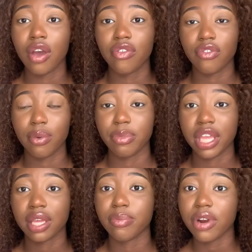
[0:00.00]
From being
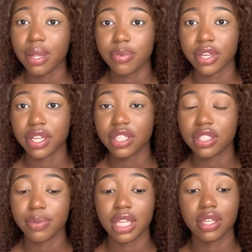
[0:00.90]
in primary to
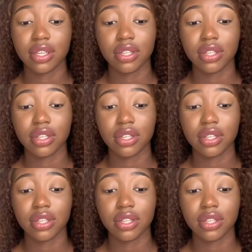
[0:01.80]
being